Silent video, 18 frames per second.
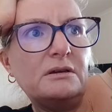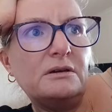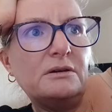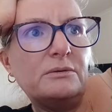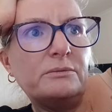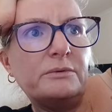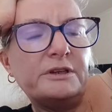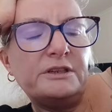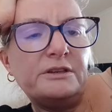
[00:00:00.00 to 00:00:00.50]

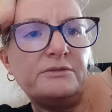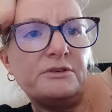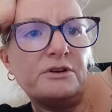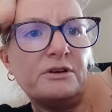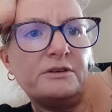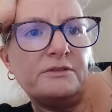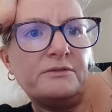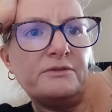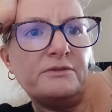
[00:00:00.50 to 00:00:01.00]
when you've got
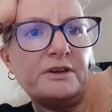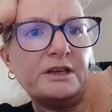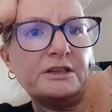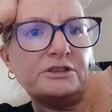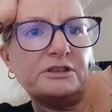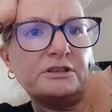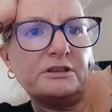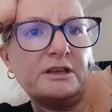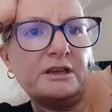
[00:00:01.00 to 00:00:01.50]
an
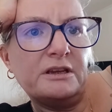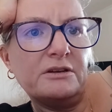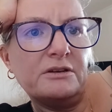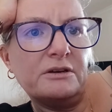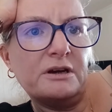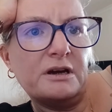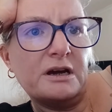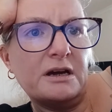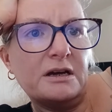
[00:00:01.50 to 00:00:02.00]
infection, they go
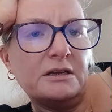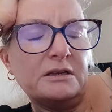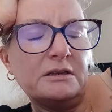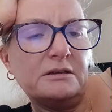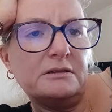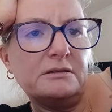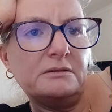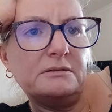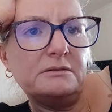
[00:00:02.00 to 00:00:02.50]
high.
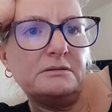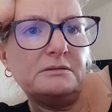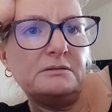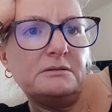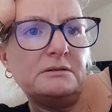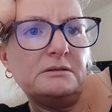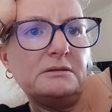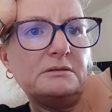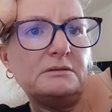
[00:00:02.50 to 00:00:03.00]

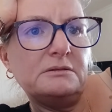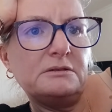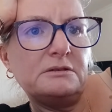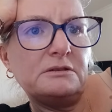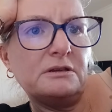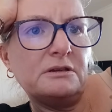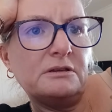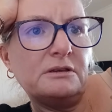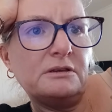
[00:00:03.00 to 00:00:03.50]

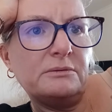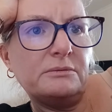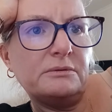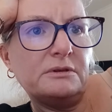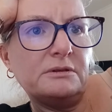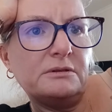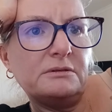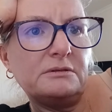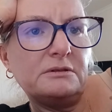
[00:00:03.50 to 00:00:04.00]
So they
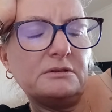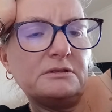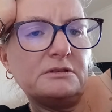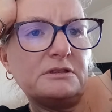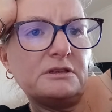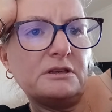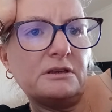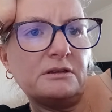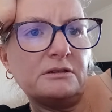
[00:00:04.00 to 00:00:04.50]
were
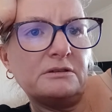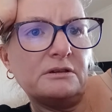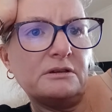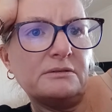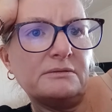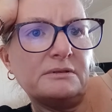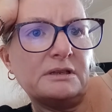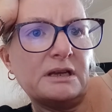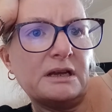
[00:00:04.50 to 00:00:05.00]
concerned
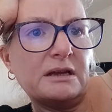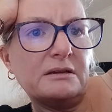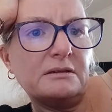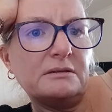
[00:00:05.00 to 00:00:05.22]
over that.